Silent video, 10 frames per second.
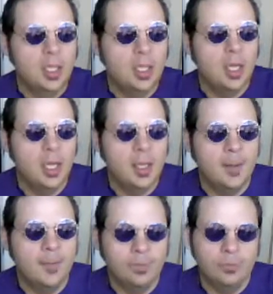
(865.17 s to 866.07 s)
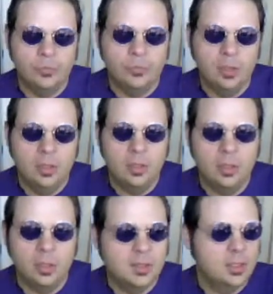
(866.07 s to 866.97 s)
You're
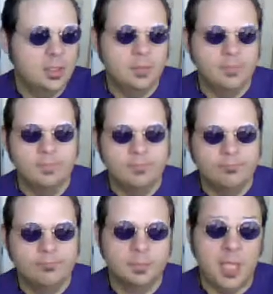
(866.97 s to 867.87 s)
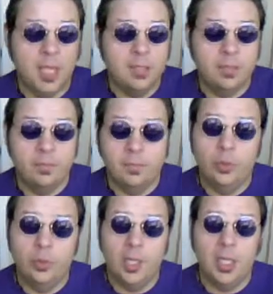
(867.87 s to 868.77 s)
going to see some tasty
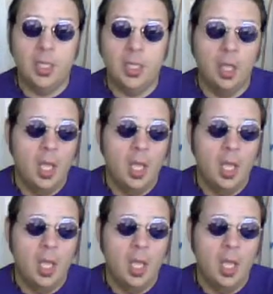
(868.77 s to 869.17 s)
food I made.